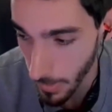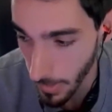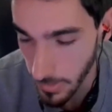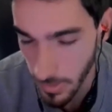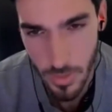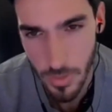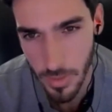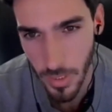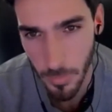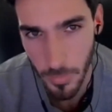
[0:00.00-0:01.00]
it doesn't
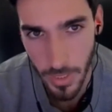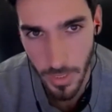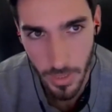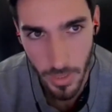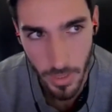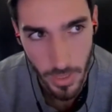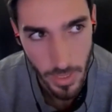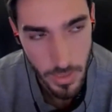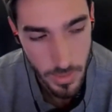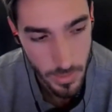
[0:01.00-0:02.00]
seem like
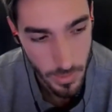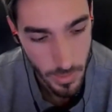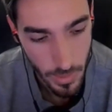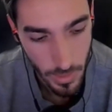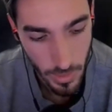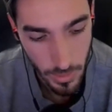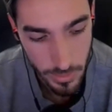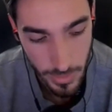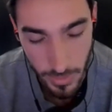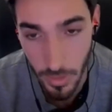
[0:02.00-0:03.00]
it's
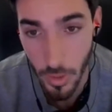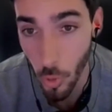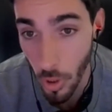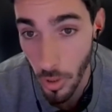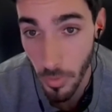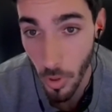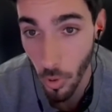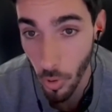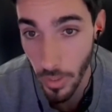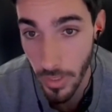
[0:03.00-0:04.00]
like the norm,
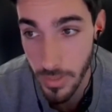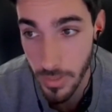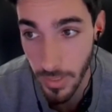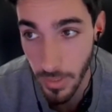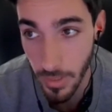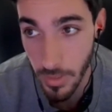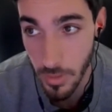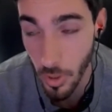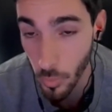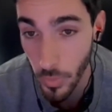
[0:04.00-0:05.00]
or it's
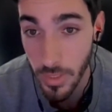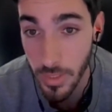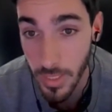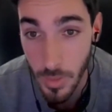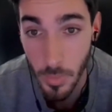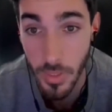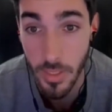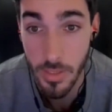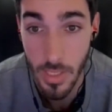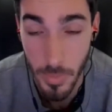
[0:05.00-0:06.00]
not really the
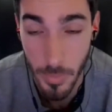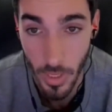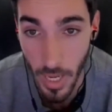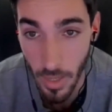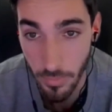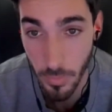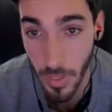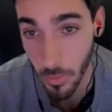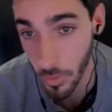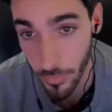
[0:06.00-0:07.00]
expectations that people have
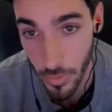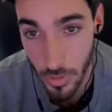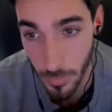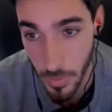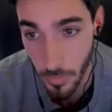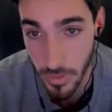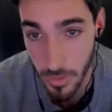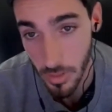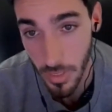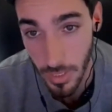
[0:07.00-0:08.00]
about conversion
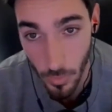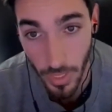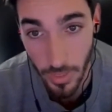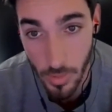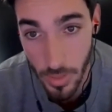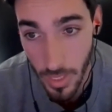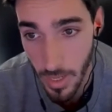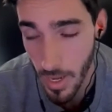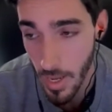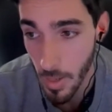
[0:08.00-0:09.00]
optimization. That's why I do that,
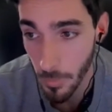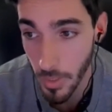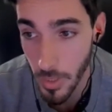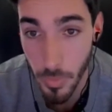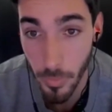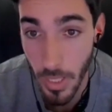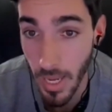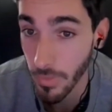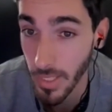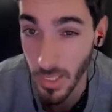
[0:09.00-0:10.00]
because people
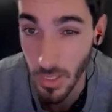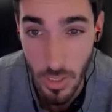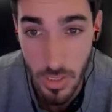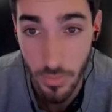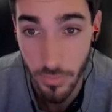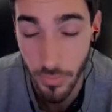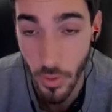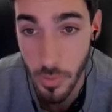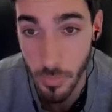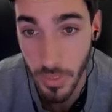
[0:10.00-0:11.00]
have like lots of
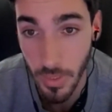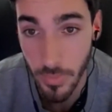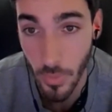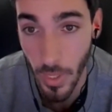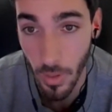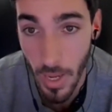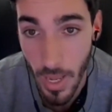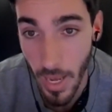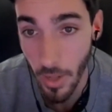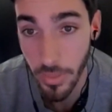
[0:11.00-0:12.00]
false beliefs about
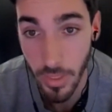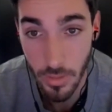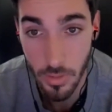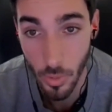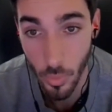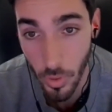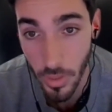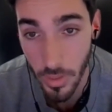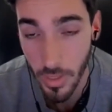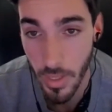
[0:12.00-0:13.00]
how things should
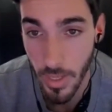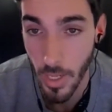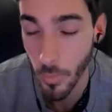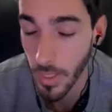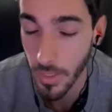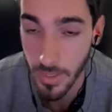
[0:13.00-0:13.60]
work. In reality,